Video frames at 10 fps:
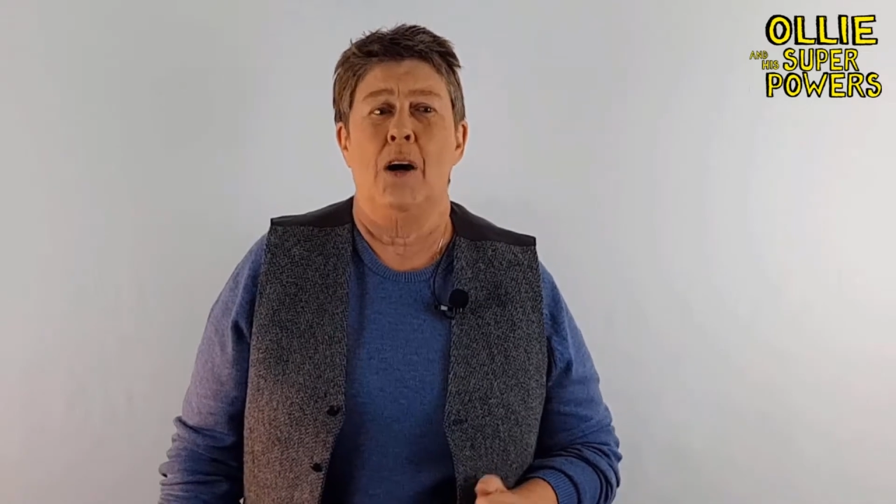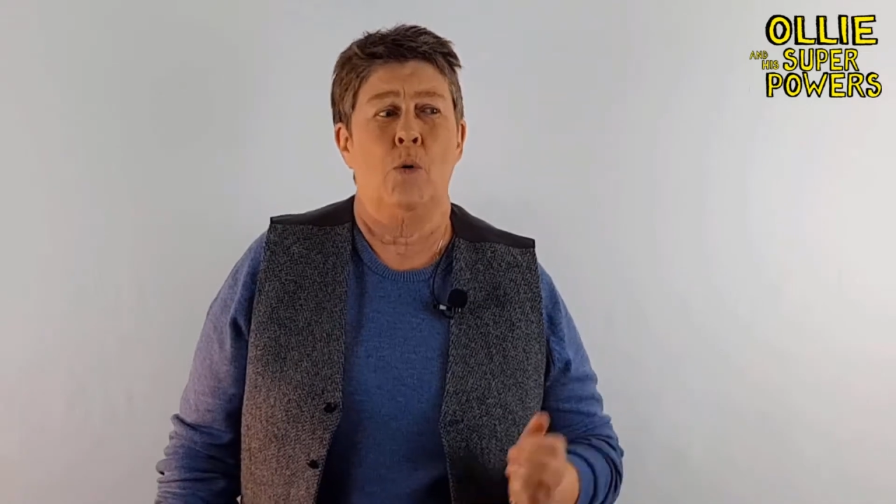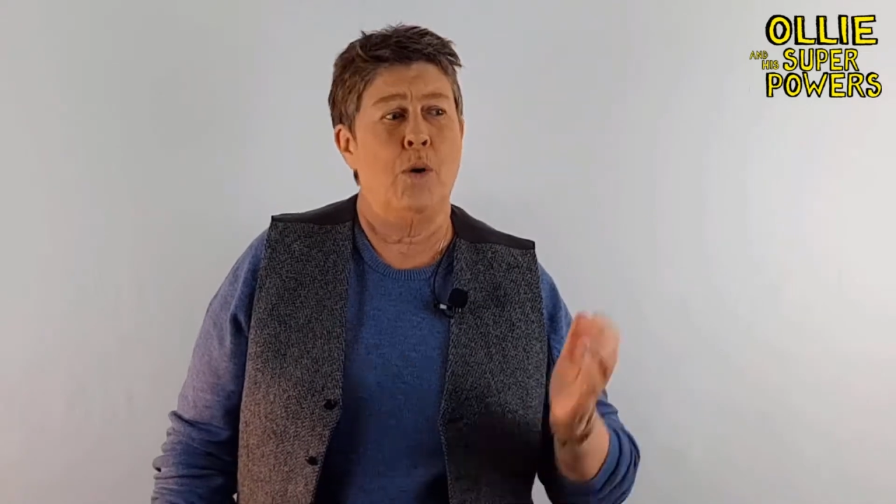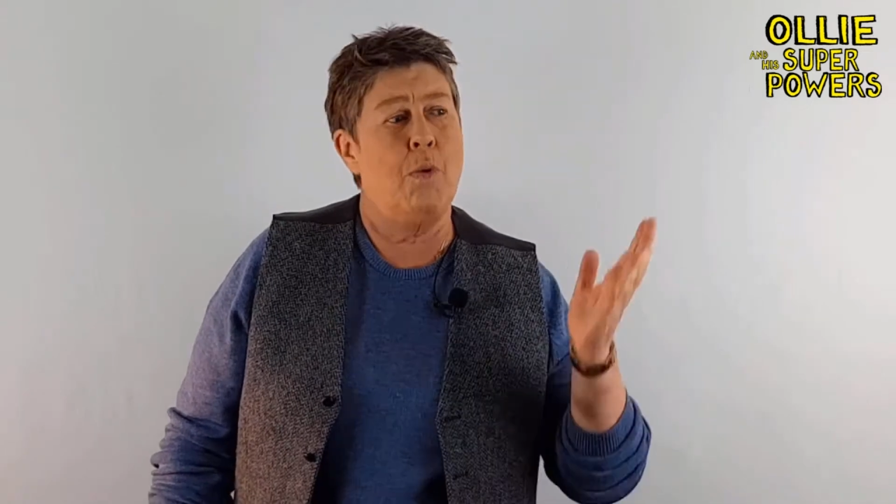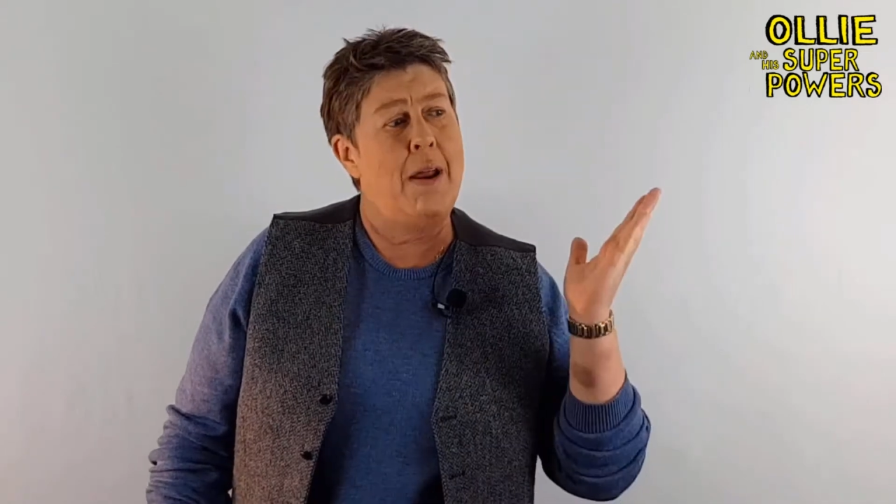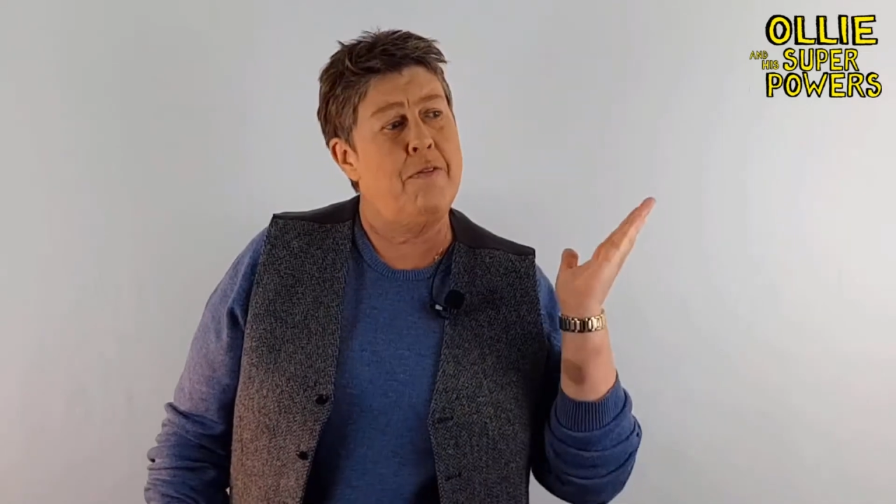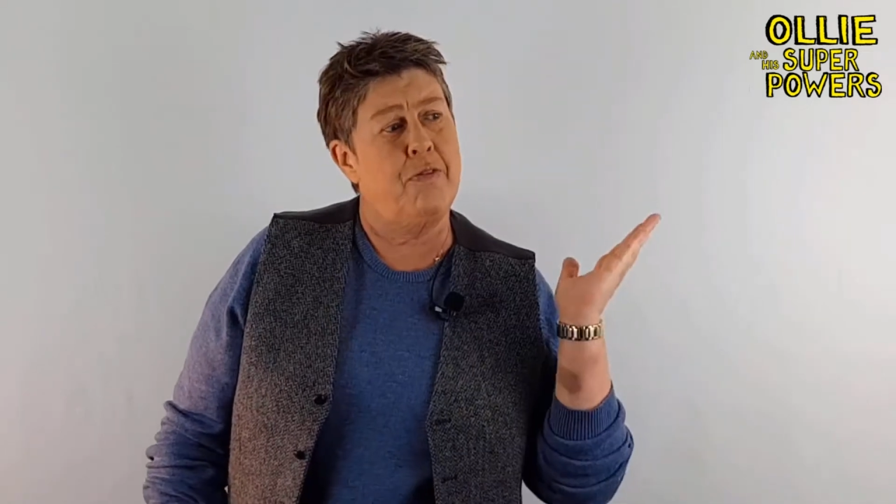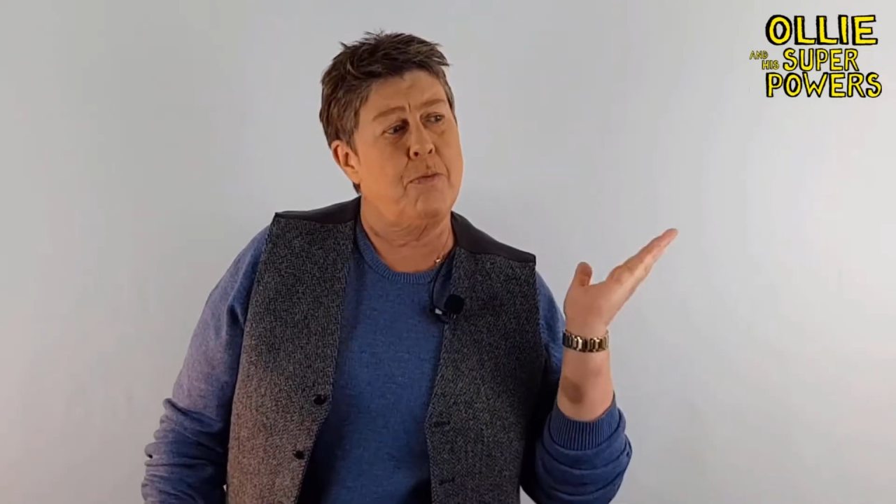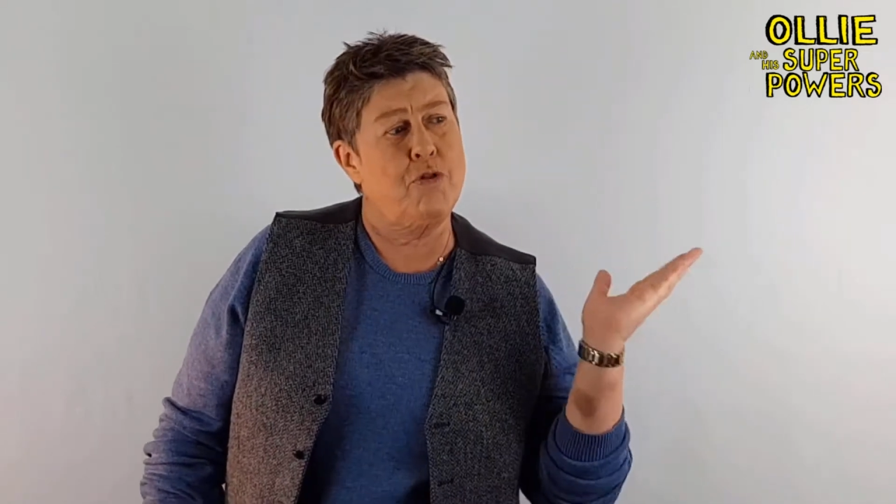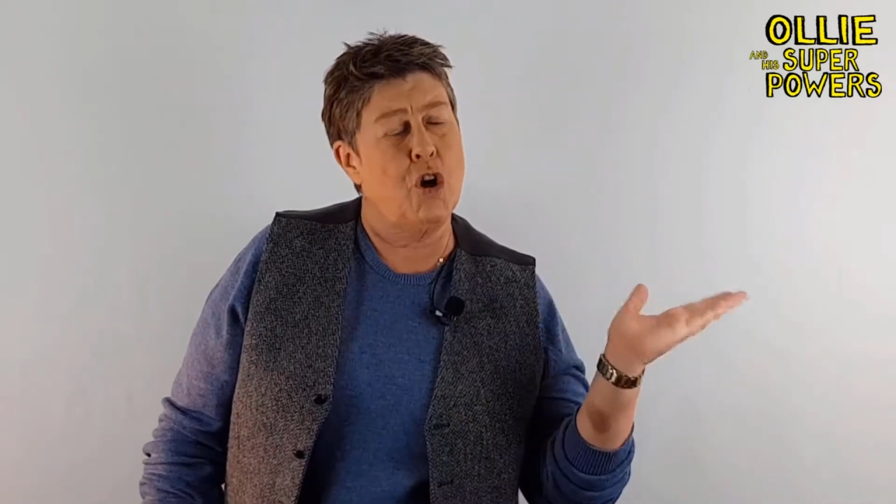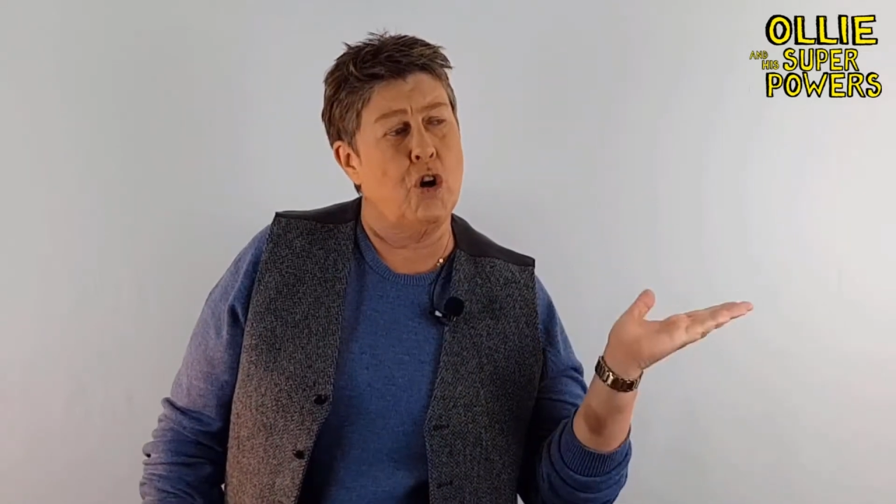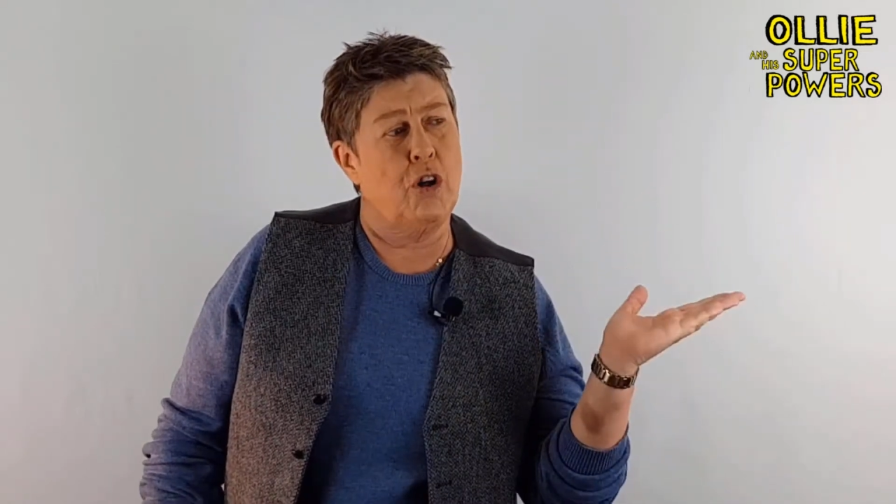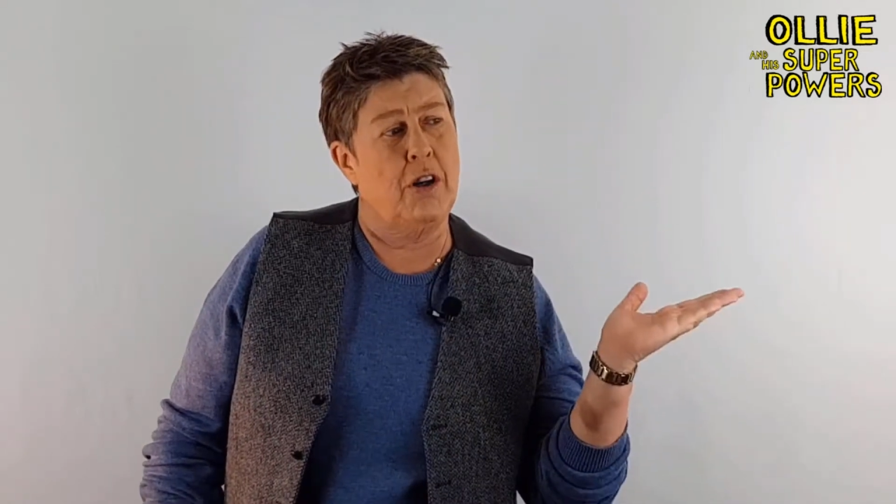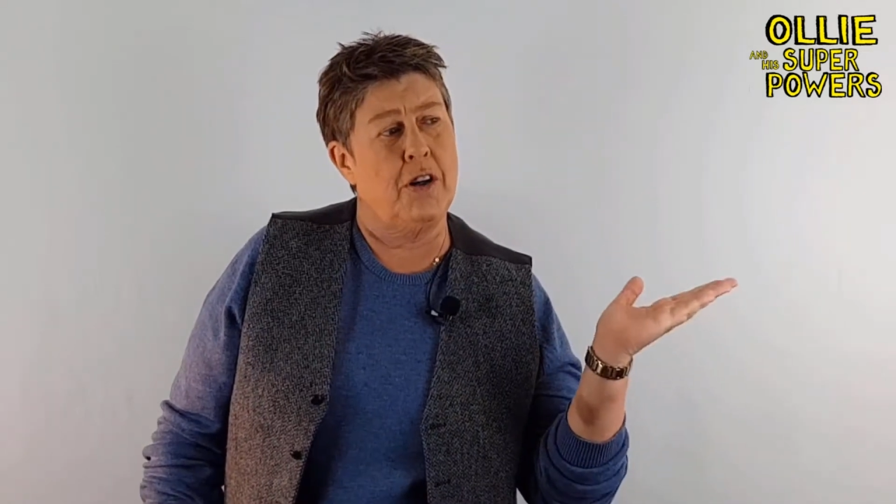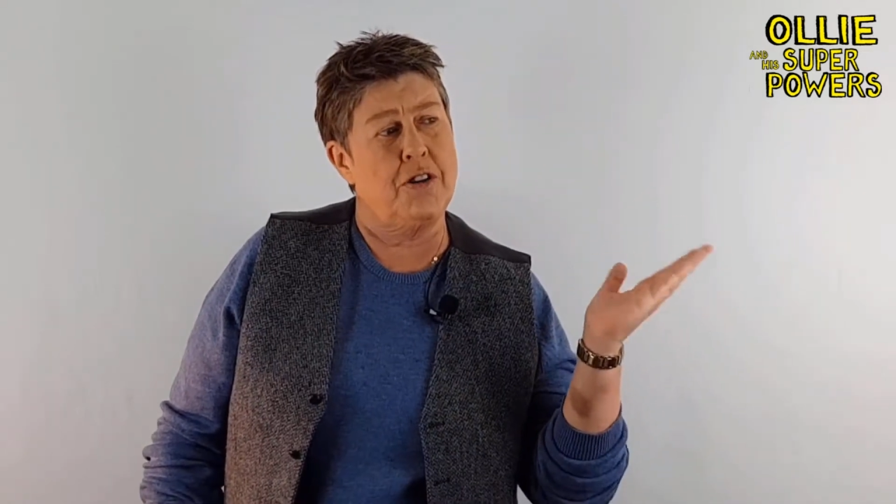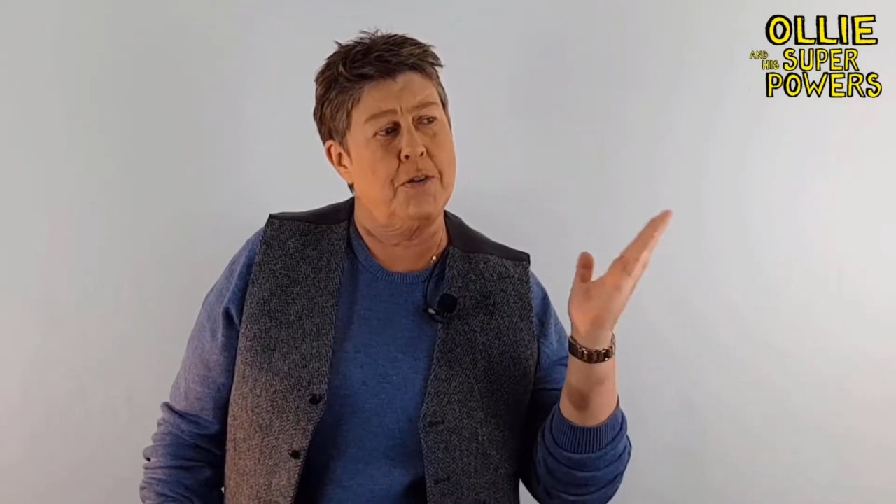we went from chocolate